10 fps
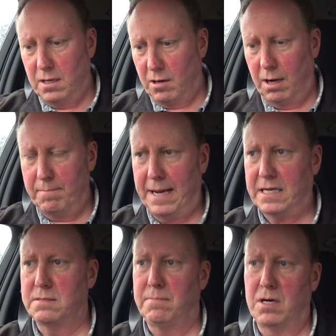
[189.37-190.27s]
I'm
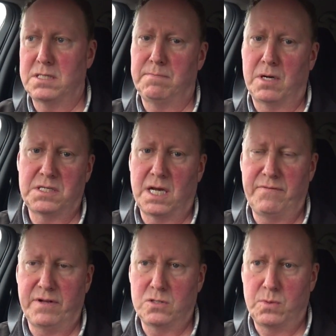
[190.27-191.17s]
maximising my
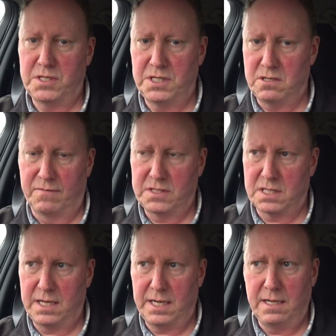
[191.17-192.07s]
savings, which is
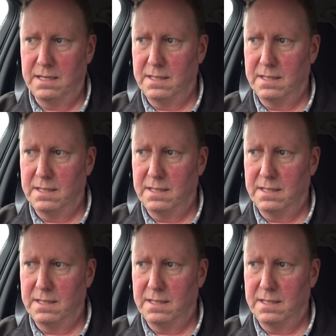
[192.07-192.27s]
obviously